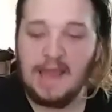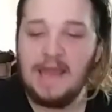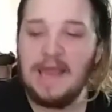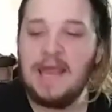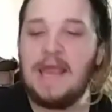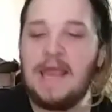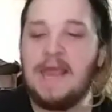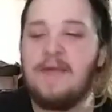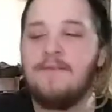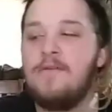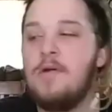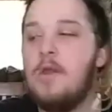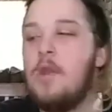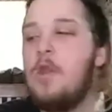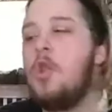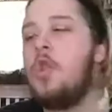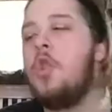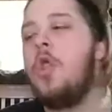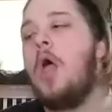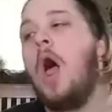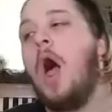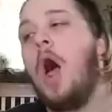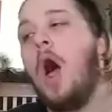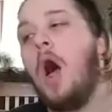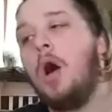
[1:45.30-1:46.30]
even
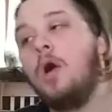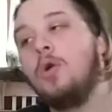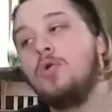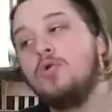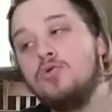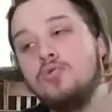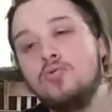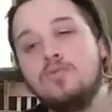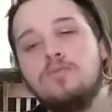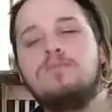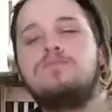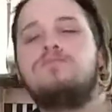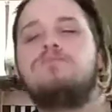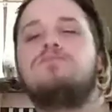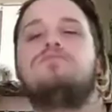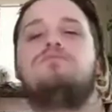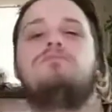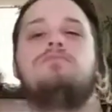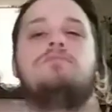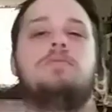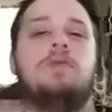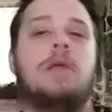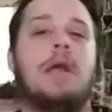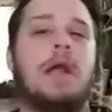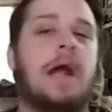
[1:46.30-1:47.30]
though,
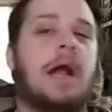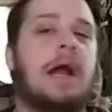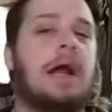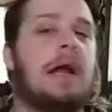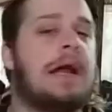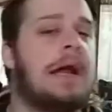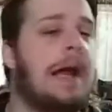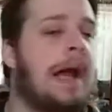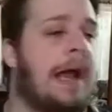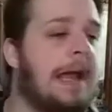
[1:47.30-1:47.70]
yeah,